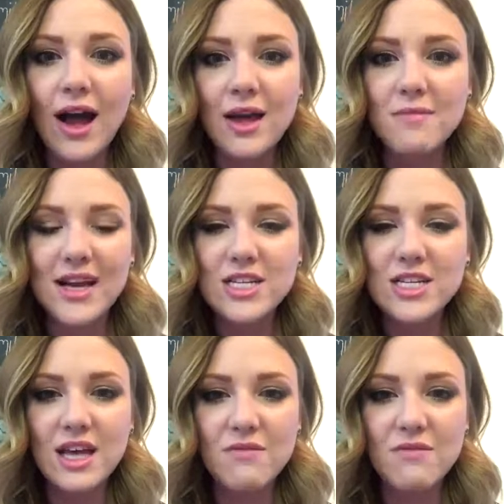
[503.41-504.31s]
So um,
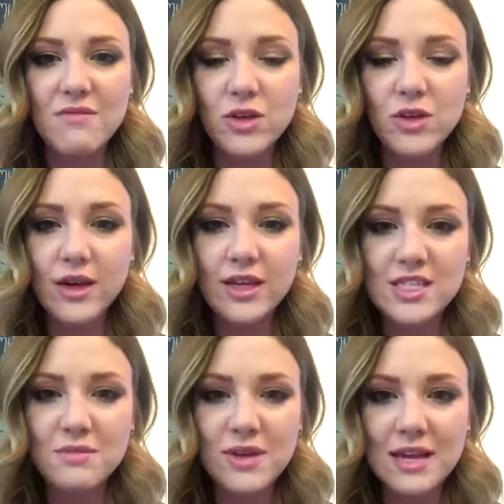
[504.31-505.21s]
I just love that you
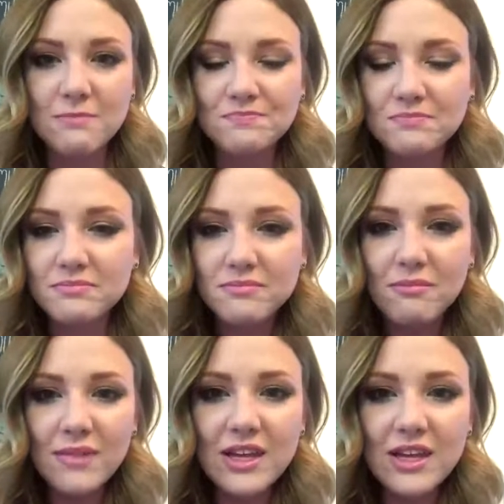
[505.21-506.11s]
get to be
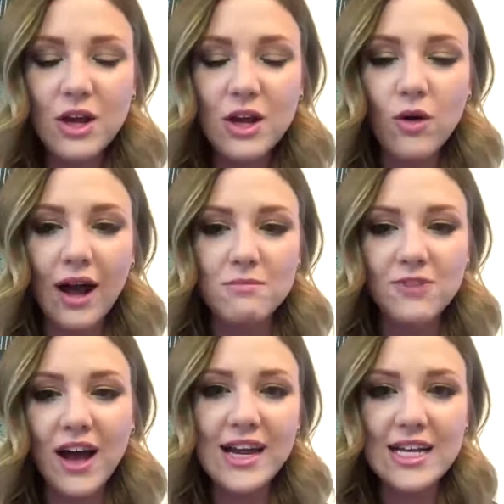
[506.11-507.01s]
you know
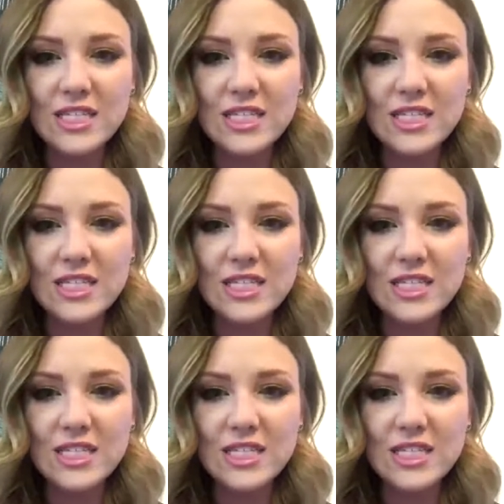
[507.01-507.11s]
um,